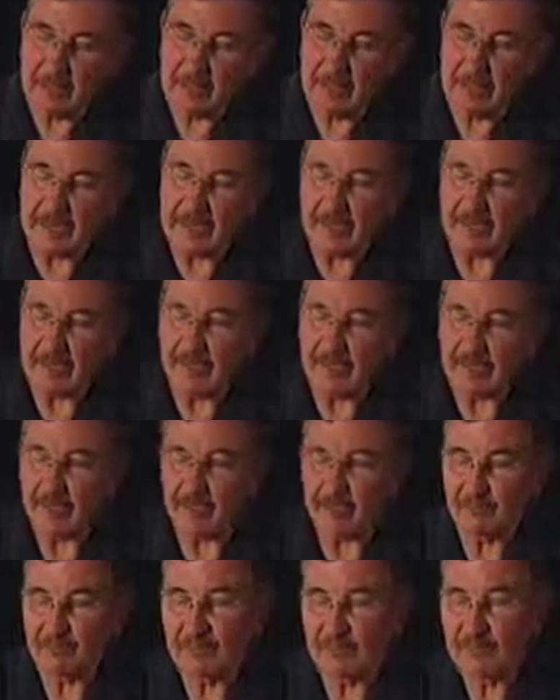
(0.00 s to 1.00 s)
and then we
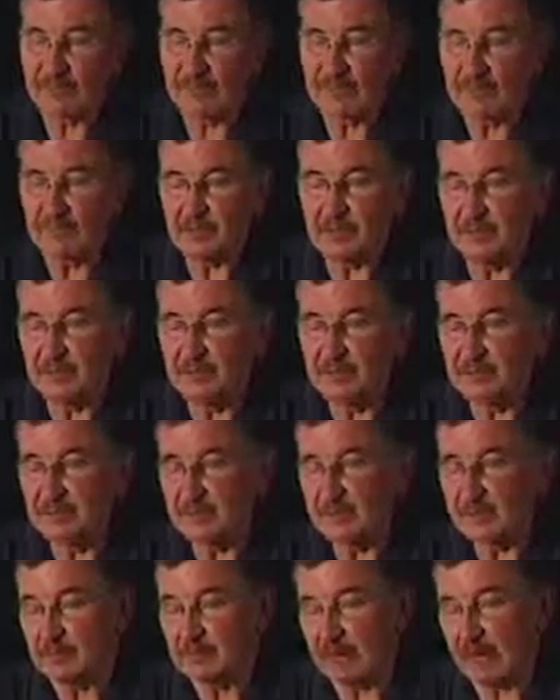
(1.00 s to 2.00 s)
can read the digital
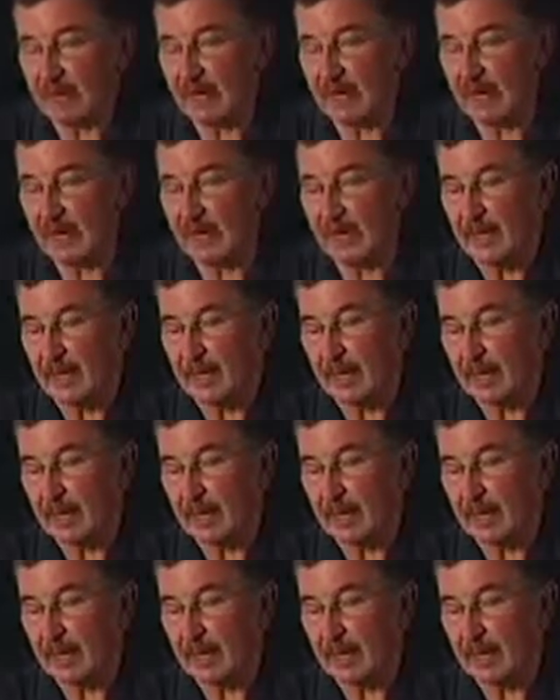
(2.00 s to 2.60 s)
display.